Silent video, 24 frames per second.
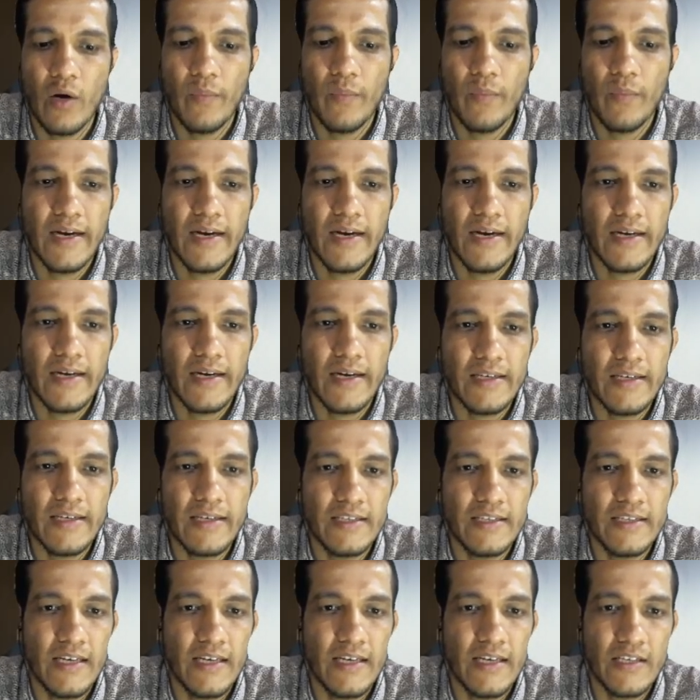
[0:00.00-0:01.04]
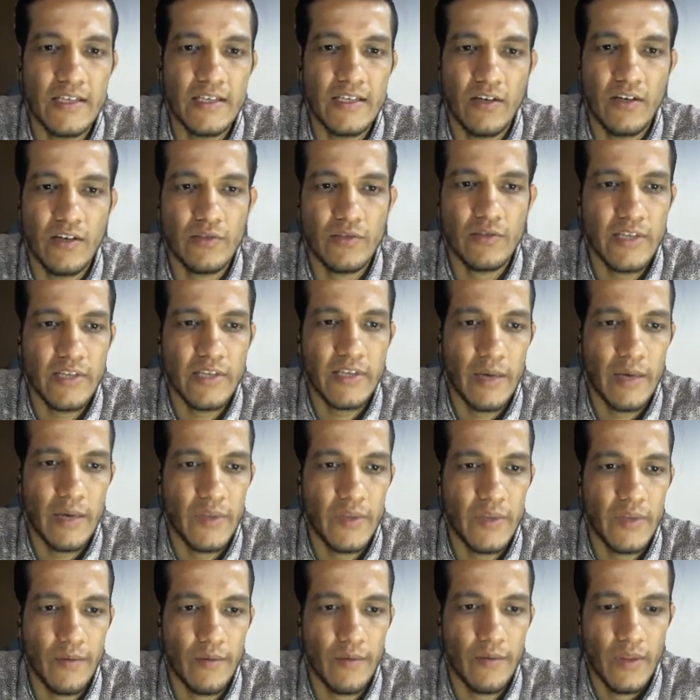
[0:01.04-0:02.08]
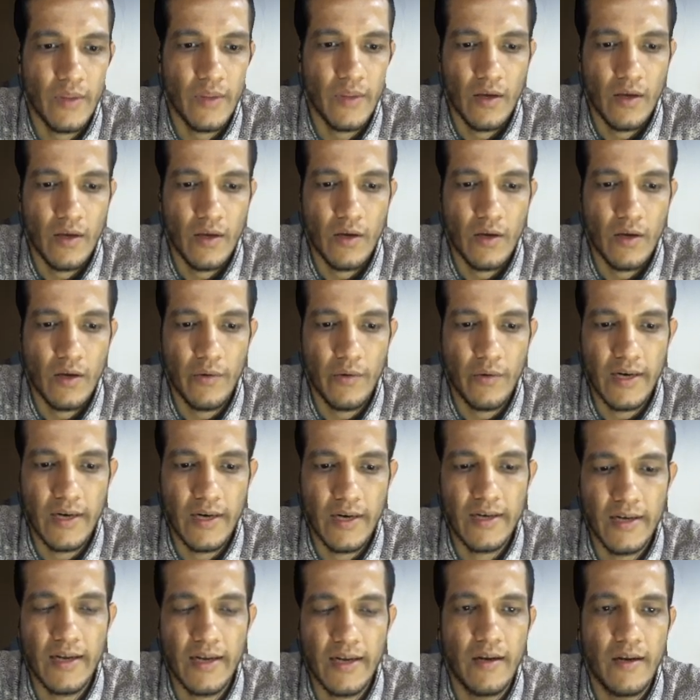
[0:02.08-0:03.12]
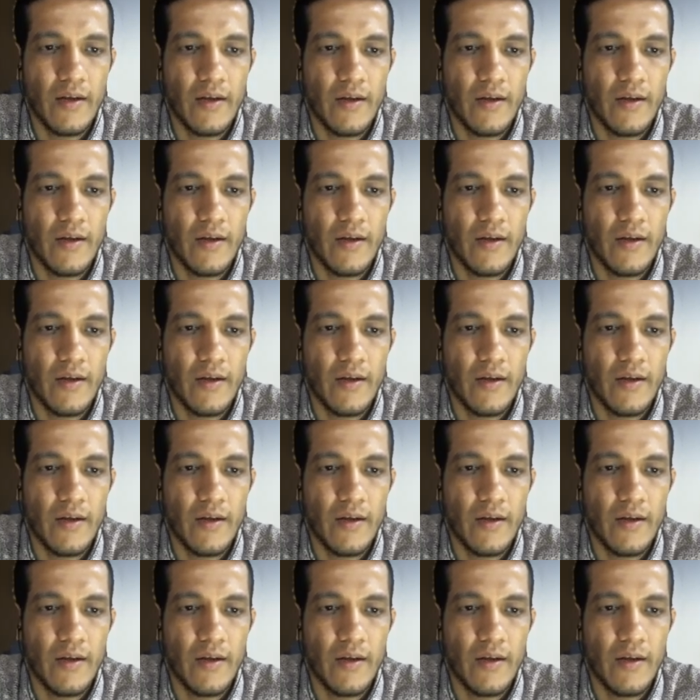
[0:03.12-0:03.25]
plant electricity generation also same thing we can tell.